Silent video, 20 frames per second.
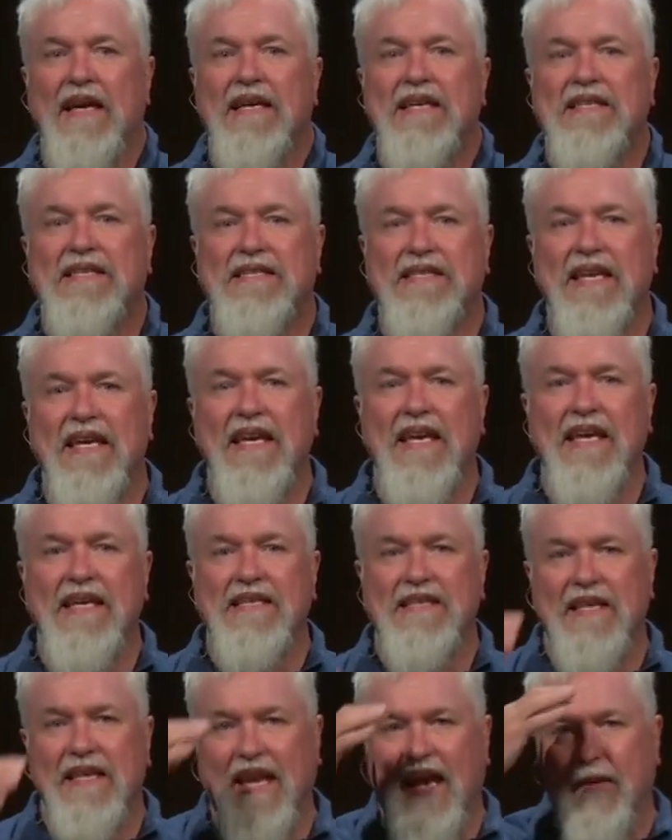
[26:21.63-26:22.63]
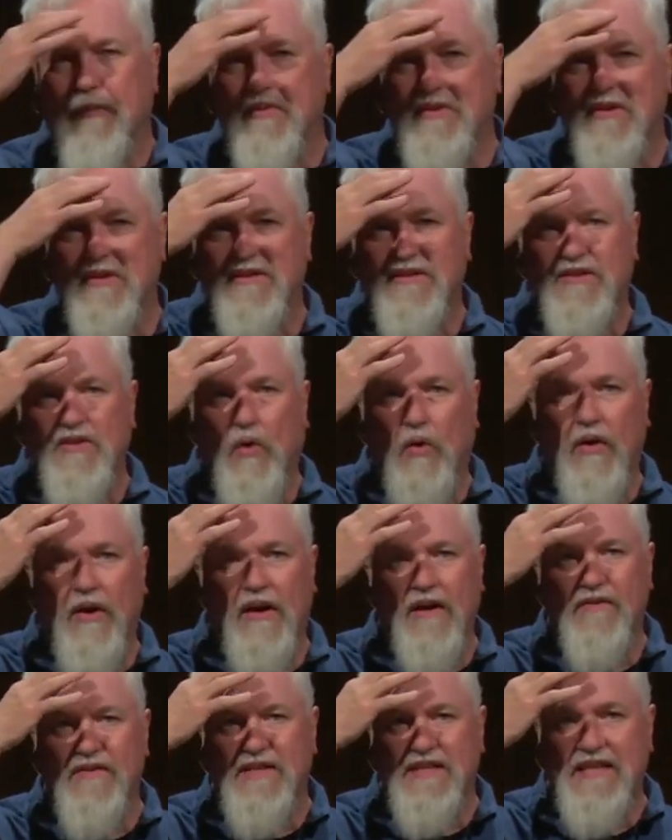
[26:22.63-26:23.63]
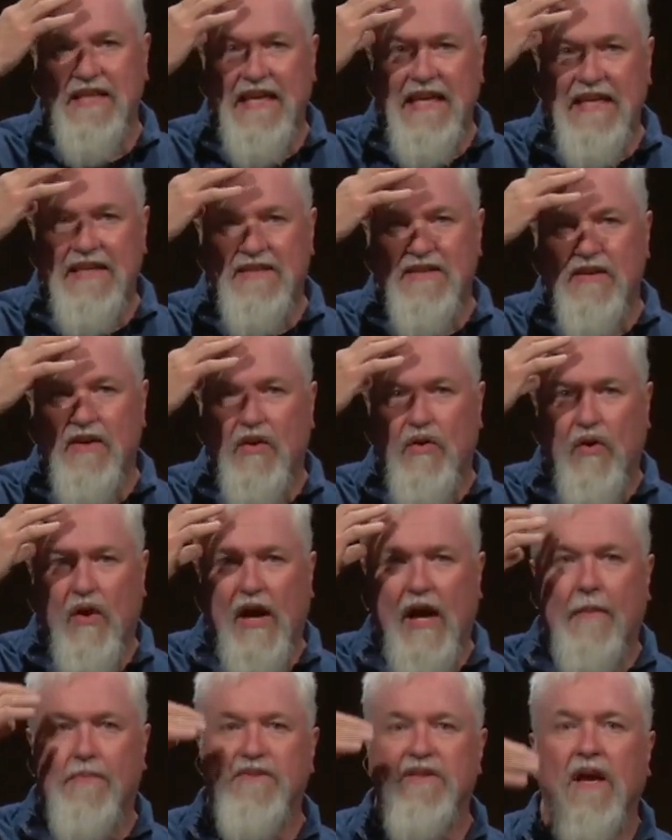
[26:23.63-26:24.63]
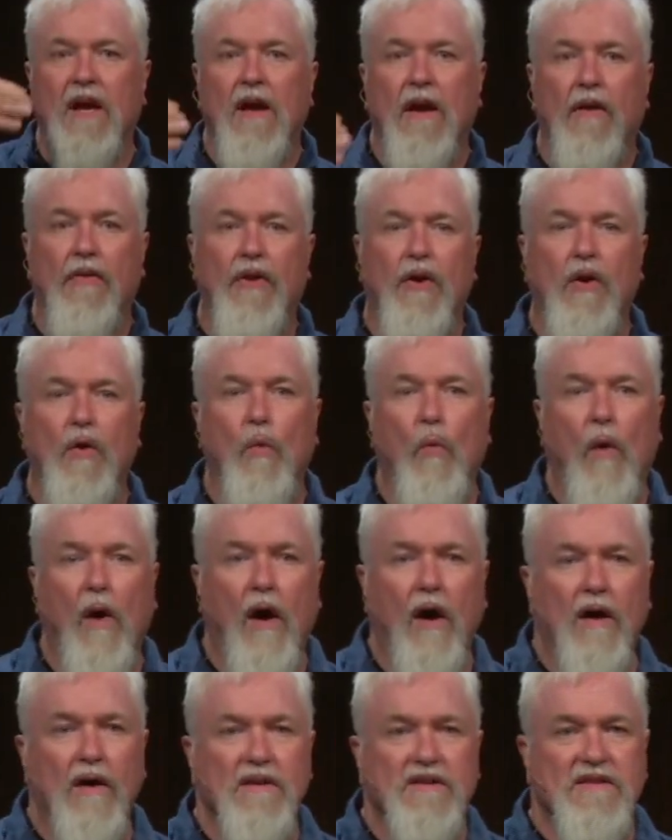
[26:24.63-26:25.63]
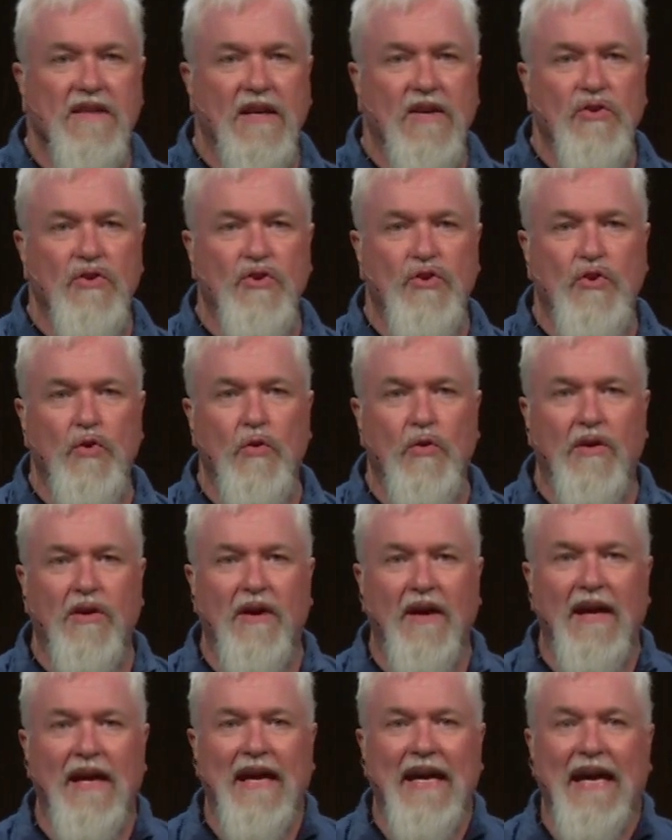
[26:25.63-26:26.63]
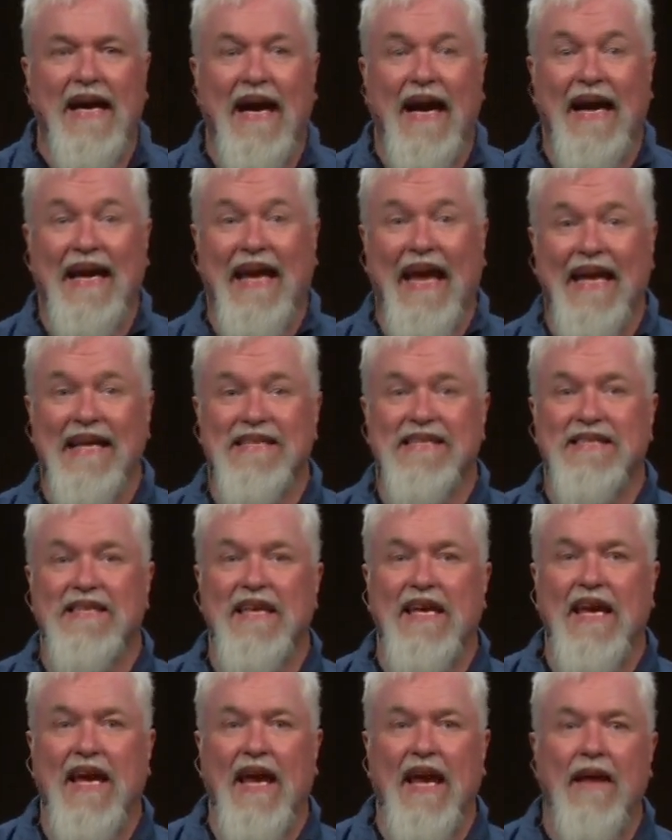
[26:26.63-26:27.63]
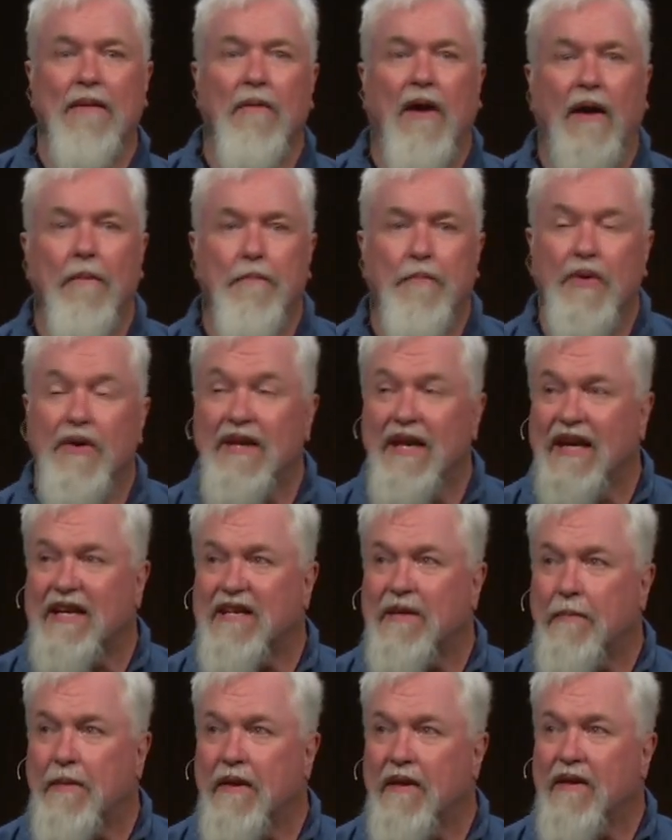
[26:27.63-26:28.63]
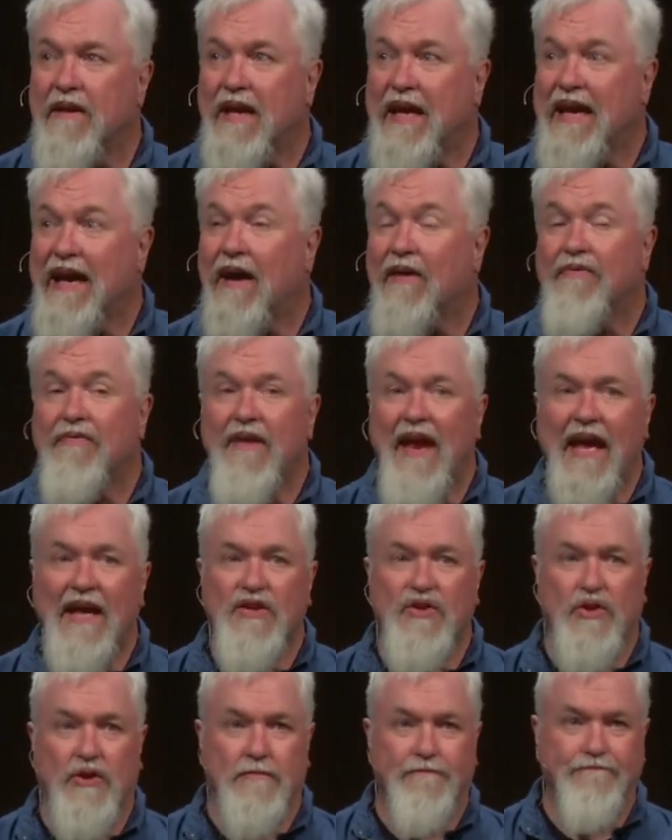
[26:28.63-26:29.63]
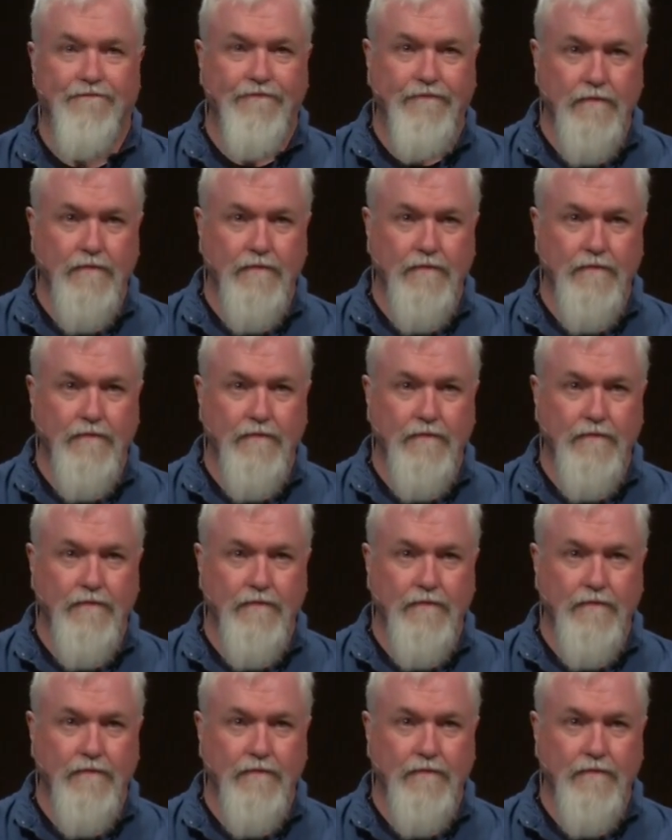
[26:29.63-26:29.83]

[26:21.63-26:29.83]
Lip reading: Cities enabled the storing of seeds and crops. Their walls ensure against the unpredictability of nature.